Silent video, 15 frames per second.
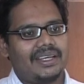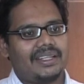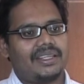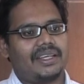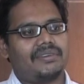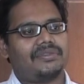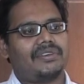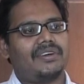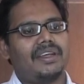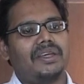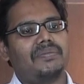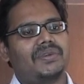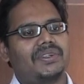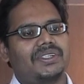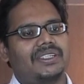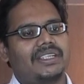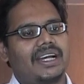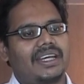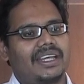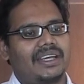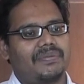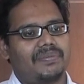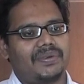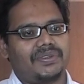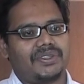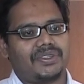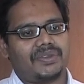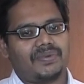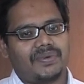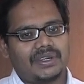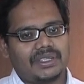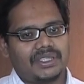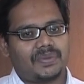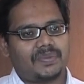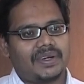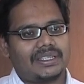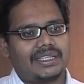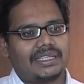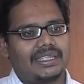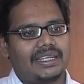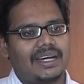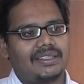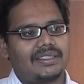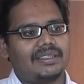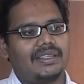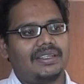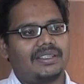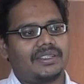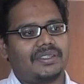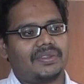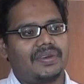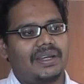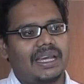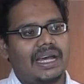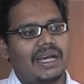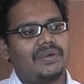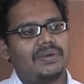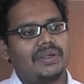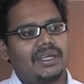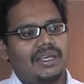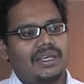They are following more static approaches. So what this project does is to allow